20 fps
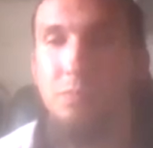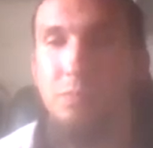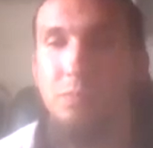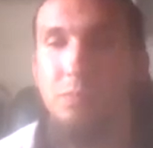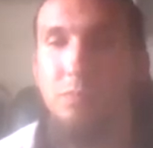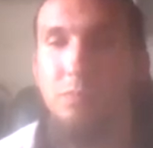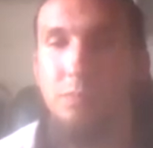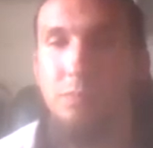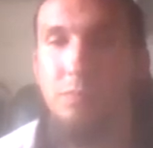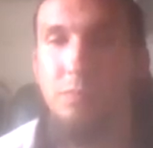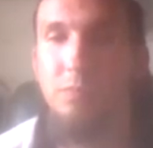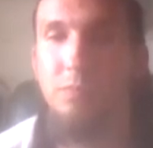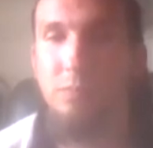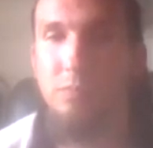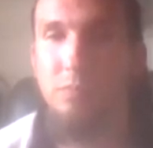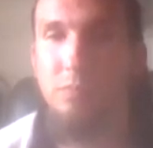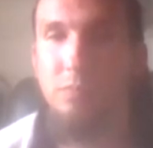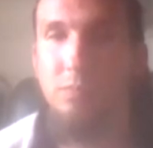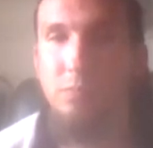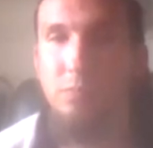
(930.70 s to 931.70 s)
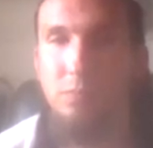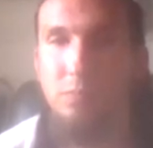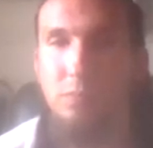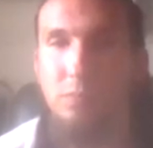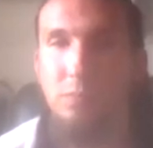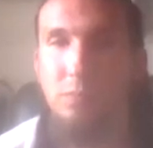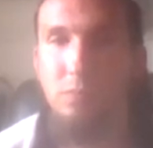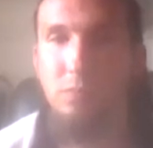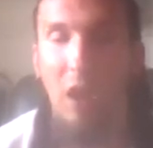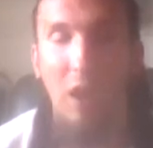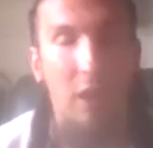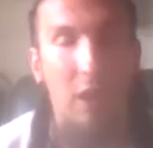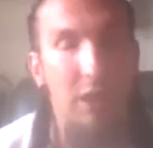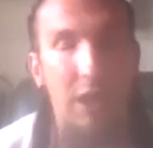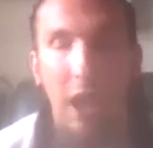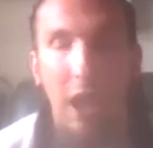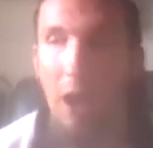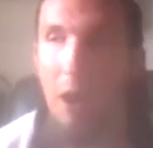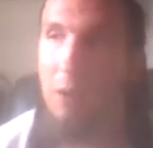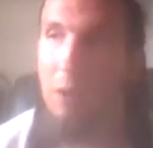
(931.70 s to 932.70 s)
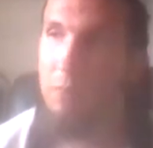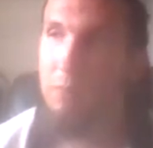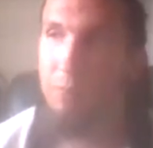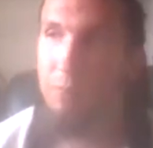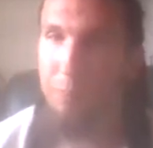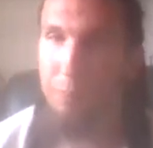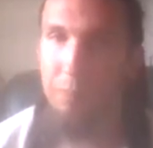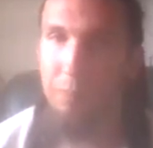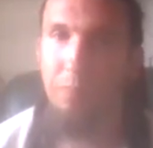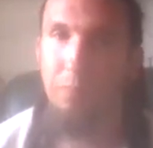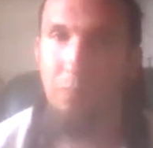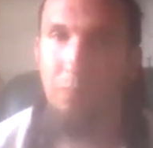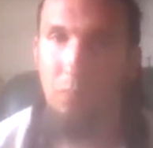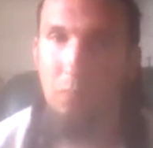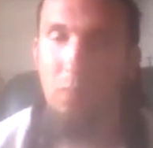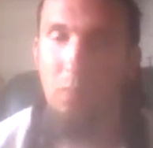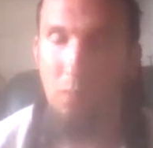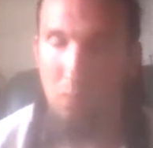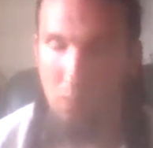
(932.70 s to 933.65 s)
still a pretty movie, whether you like yeah. it or not. It's a pretty